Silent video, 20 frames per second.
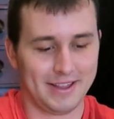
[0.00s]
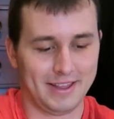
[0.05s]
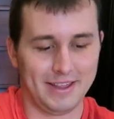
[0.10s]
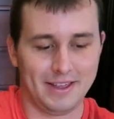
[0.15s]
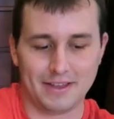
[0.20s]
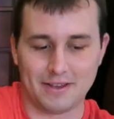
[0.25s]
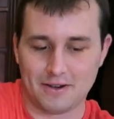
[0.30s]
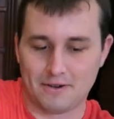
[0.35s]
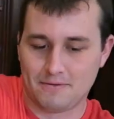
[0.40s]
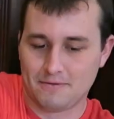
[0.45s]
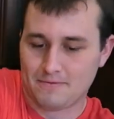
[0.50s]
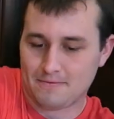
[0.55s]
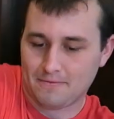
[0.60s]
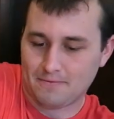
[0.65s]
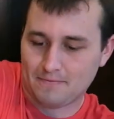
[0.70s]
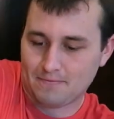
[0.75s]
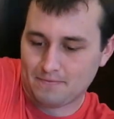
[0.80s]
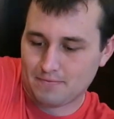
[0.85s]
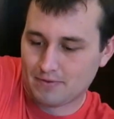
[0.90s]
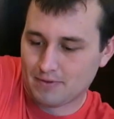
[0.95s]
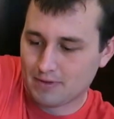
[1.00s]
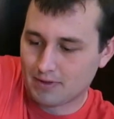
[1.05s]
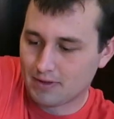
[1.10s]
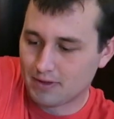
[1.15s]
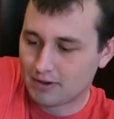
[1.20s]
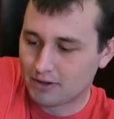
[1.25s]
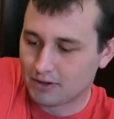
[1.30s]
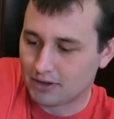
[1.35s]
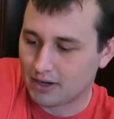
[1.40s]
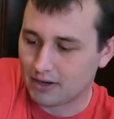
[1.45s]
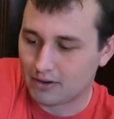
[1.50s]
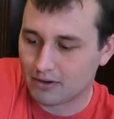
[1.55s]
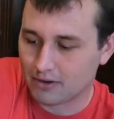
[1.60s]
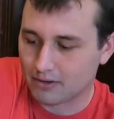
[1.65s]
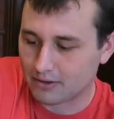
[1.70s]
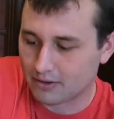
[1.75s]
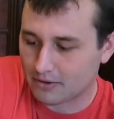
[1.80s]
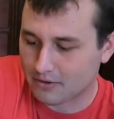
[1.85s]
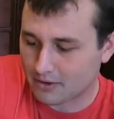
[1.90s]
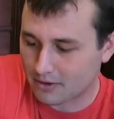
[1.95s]
Here you go.
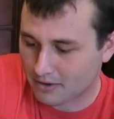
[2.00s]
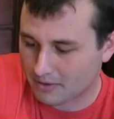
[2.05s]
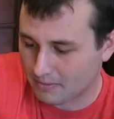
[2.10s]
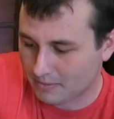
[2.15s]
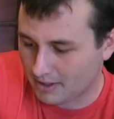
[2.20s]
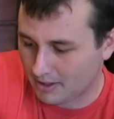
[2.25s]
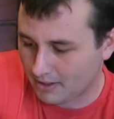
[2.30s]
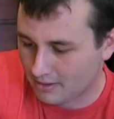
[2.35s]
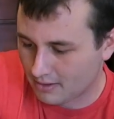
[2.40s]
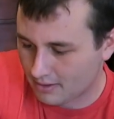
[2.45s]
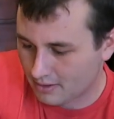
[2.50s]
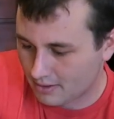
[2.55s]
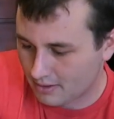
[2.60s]
Gentle, don't hurt me.